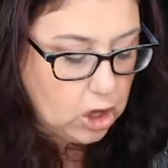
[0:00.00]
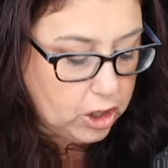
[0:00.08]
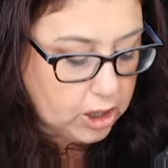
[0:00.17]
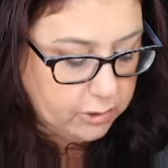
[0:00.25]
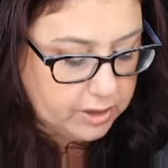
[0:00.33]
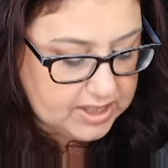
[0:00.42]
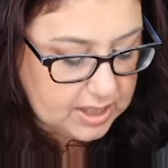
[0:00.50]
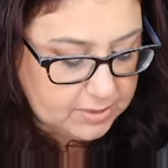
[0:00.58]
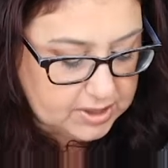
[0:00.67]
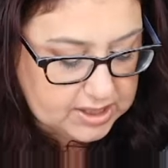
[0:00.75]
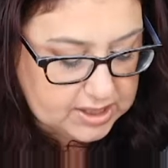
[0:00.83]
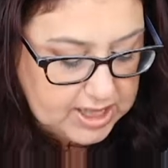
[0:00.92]
token
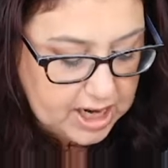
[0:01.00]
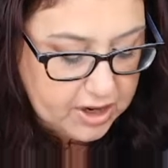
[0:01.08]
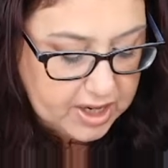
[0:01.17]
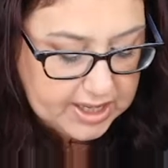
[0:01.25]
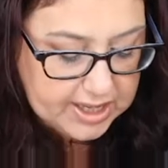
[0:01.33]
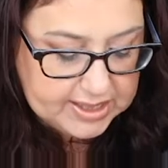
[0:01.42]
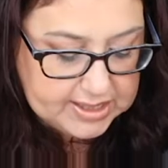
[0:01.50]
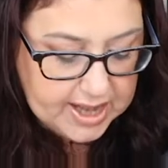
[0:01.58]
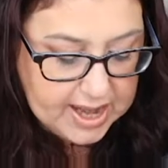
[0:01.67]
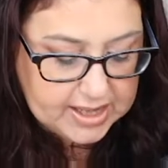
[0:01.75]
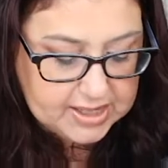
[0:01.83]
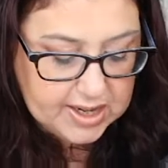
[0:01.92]
resembles the sacred keys that
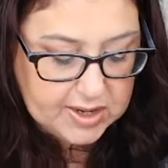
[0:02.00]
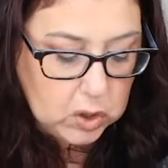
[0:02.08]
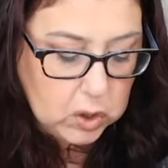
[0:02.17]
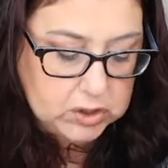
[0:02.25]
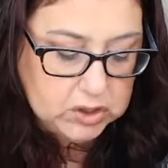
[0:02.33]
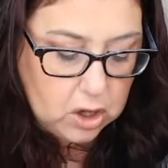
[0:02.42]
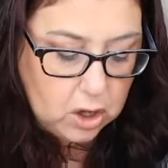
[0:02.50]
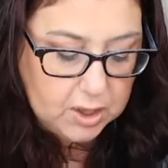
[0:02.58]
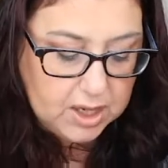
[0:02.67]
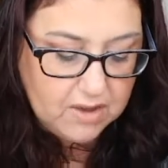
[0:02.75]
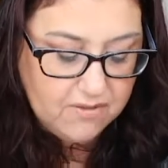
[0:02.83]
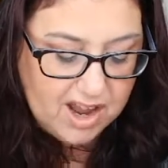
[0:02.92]
Hecate holds,
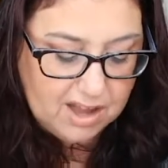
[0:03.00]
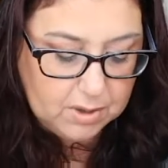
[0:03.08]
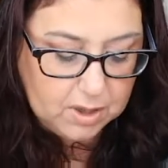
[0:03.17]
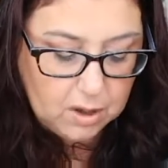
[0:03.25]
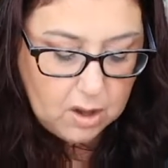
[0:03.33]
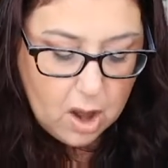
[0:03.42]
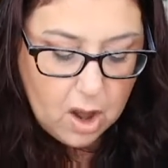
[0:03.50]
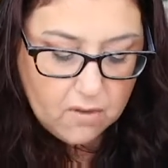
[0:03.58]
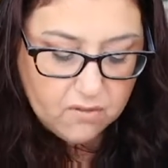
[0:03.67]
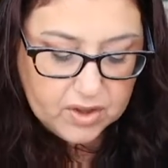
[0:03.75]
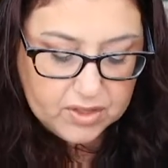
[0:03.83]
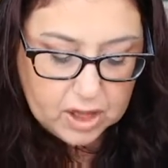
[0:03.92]
only available
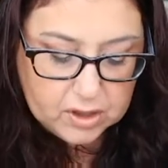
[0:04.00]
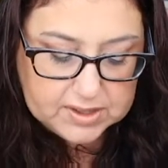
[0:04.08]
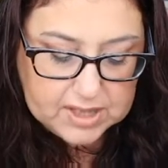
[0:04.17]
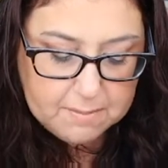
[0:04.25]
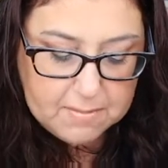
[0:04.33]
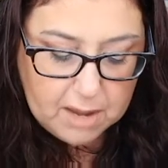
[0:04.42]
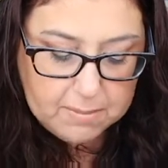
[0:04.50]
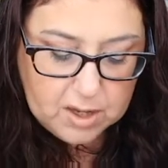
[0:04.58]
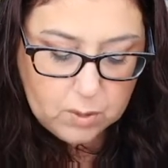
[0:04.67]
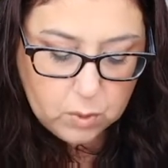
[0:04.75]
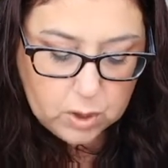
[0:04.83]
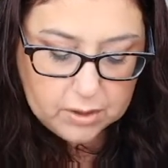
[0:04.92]
for those that may
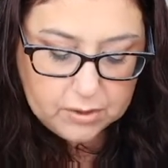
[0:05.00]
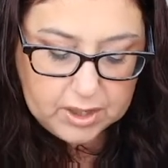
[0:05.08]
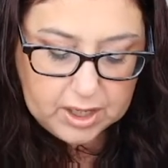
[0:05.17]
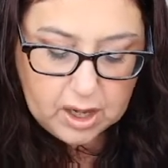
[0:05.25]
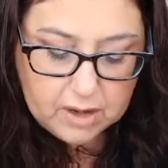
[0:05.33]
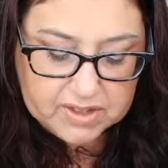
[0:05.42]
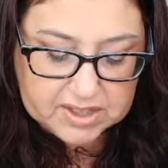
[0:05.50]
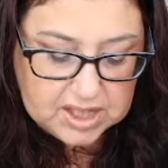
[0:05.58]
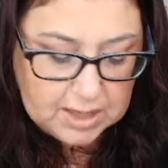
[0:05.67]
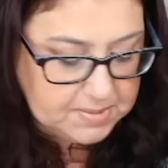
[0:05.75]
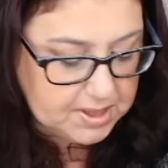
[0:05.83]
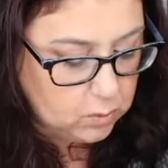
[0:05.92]
be worthy of
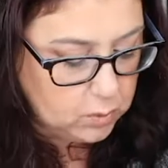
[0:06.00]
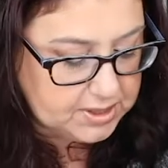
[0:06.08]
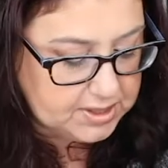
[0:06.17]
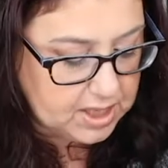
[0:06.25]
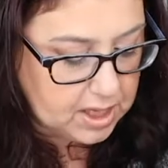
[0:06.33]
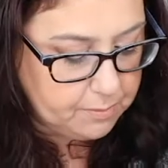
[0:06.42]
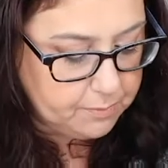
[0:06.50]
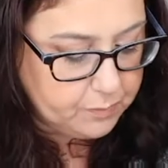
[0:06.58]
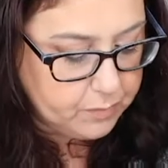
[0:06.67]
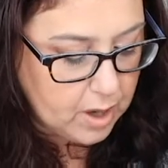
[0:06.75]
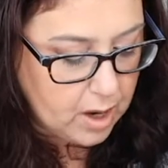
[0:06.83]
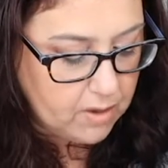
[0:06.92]
accepting wisdom
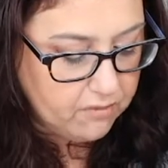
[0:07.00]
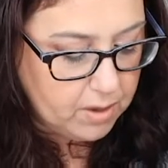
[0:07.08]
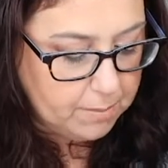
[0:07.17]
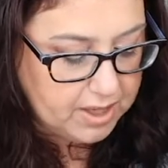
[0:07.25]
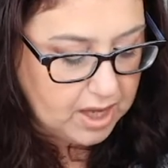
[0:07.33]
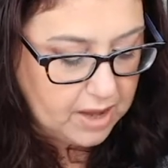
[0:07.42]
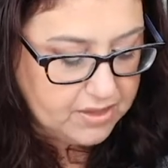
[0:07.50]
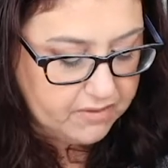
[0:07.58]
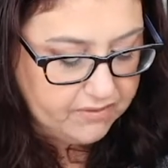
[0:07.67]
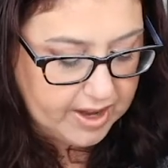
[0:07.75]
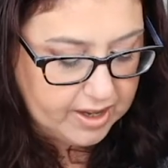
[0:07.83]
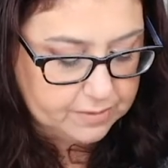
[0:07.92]
from beyond
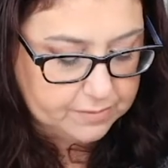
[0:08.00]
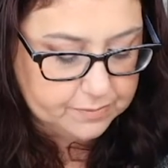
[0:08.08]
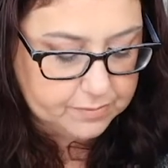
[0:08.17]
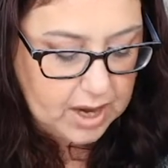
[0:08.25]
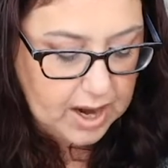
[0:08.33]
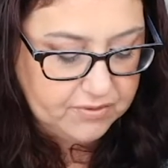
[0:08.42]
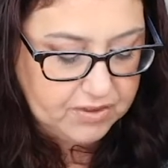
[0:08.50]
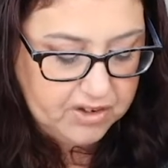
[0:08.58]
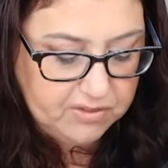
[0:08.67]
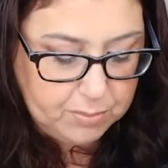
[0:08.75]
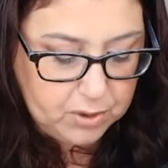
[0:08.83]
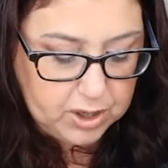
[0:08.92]
the veil. After
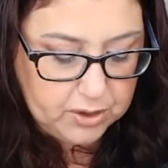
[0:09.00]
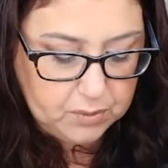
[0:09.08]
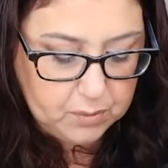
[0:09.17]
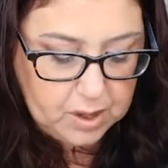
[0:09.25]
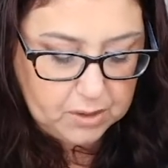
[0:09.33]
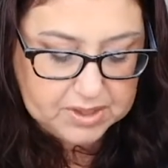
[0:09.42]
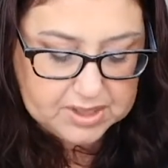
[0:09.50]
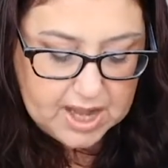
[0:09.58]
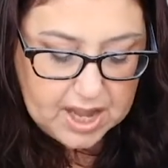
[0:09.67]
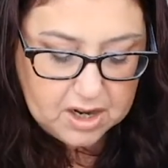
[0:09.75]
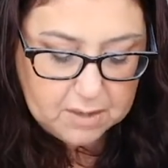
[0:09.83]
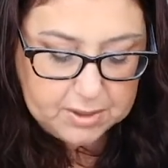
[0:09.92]
you've burned throughout this
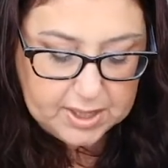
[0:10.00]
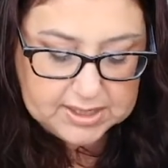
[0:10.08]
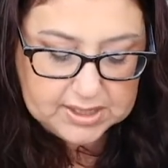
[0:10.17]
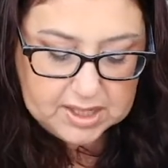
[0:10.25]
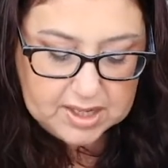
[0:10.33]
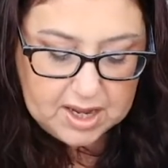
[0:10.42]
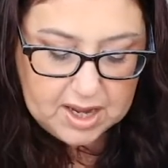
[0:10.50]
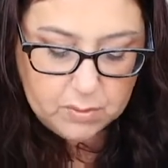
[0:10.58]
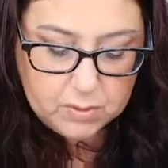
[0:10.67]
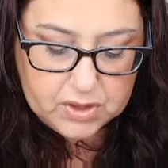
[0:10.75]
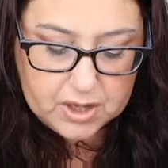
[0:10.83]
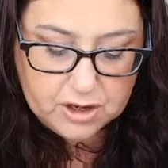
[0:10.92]
candle, place the key
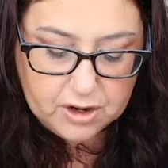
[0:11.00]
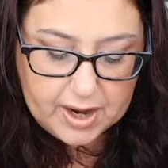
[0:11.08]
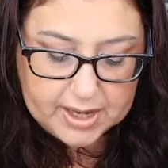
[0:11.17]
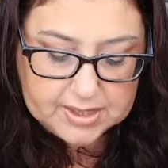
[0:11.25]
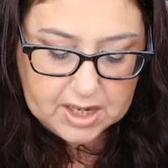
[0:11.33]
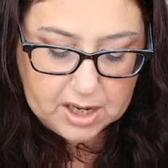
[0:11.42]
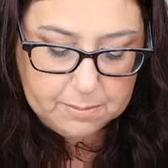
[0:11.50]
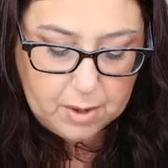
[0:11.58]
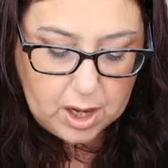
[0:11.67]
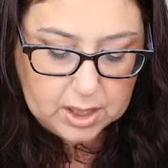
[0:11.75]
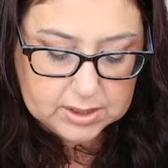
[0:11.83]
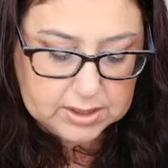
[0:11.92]
within your Hecate
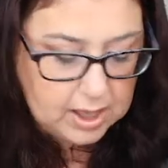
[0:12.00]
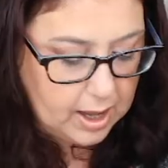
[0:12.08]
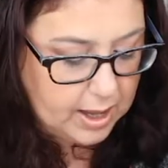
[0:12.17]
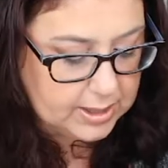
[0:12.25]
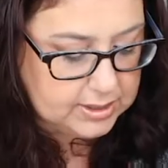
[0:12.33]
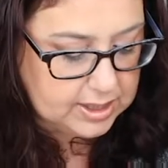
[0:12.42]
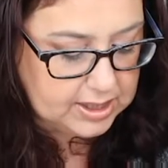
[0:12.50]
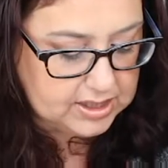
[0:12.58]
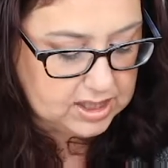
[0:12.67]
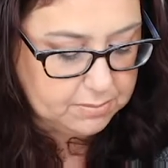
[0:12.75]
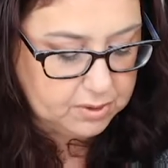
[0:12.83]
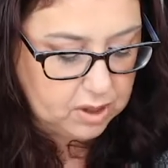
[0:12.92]
box as a
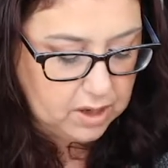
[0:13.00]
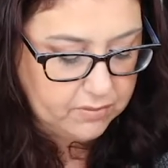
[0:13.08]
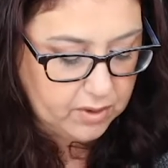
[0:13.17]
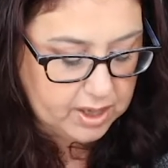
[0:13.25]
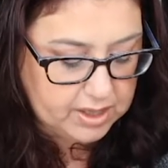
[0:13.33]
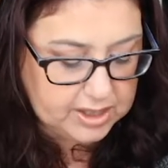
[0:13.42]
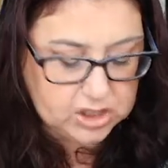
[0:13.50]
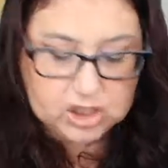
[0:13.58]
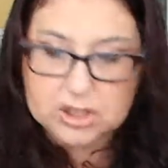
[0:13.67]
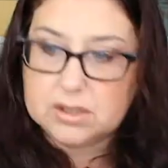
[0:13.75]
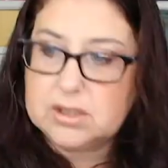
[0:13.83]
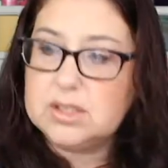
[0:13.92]
symbol of
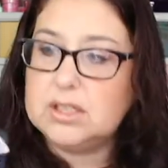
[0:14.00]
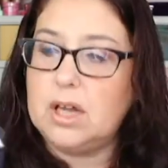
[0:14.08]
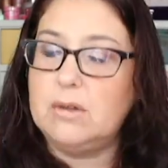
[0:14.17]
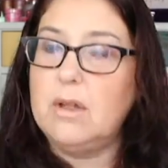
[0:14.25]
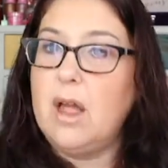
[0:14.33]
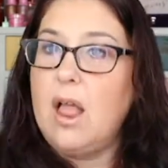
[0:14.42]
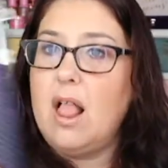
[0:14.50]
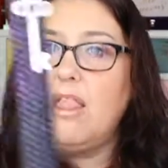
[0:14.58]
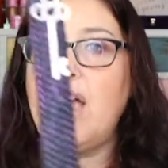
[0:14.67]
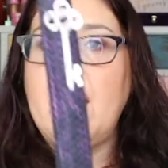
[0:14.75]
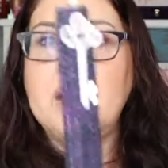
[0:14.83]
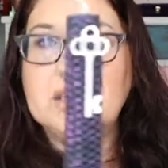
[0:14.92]
recognition. So
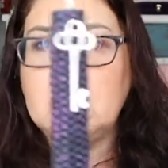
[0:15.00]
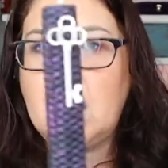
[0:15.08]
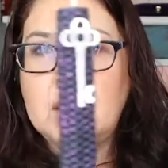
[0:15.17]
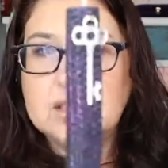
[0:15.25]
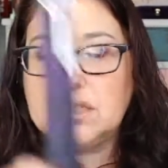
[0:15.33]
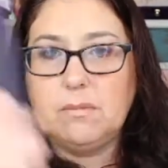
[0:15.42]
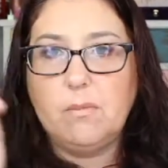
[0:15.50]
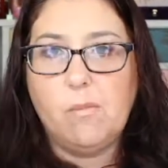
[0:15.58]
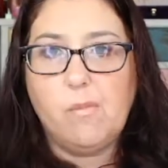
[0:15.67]
that is awesome.